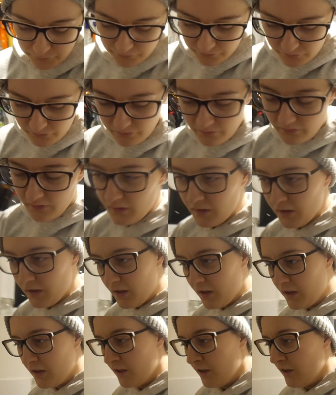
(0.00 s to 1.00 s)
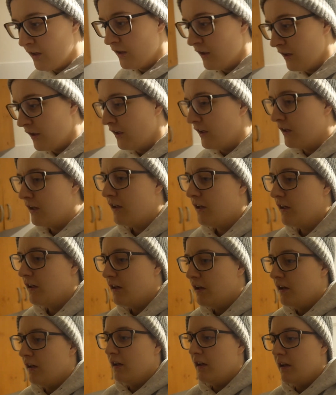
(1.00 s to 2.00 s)

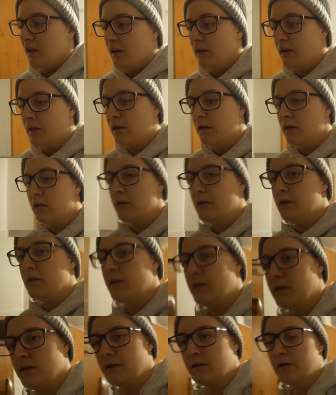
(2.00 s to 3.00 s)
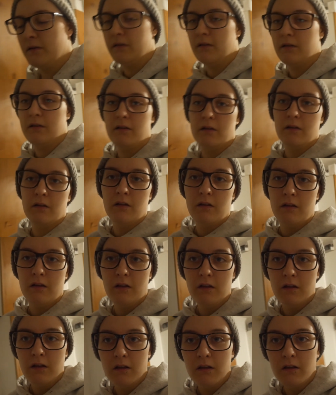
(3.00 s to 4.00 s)

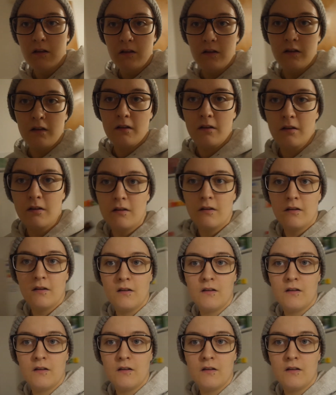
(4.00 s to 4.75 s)
(no one is talking)